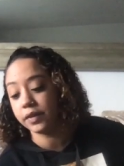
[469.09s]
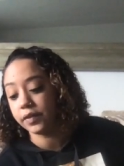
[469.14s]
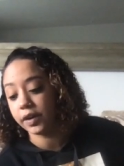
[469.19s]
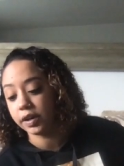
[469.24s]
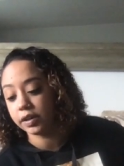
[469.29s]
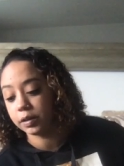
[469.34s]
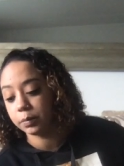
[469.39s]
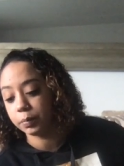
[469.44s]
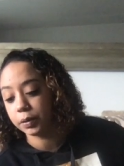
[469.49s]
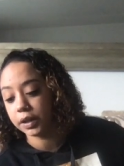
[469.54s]

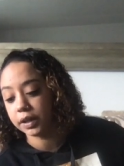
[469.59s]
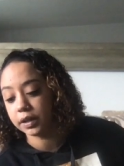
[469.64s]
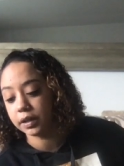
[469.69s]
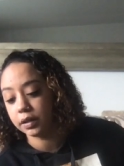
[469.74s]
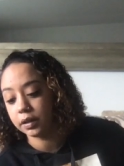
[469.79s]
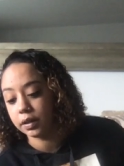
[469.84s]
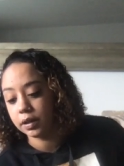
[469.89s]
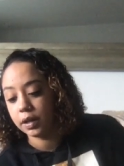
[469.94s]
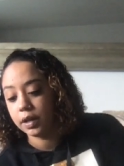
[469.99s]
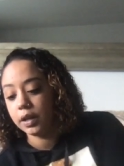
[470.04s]
very depleted.
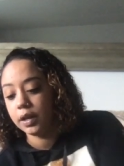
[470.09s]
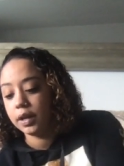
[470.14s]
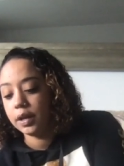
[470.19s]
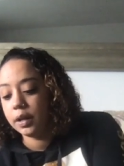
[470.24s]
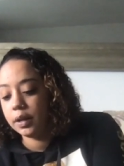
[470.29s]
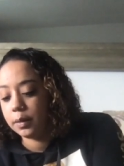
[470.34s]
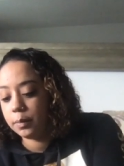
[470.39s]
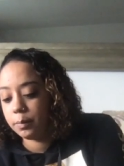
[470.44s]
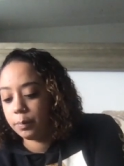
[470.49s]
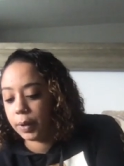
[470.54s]

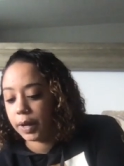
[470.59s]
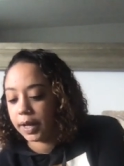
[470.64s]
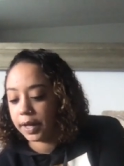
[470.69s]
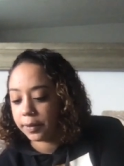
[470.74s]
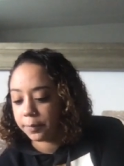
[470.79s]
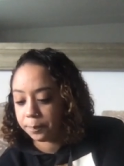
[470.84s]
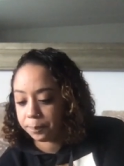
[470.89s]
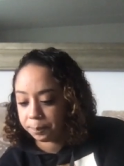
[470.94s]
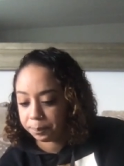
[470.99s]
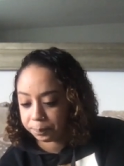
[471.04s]

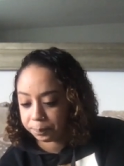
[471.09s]
But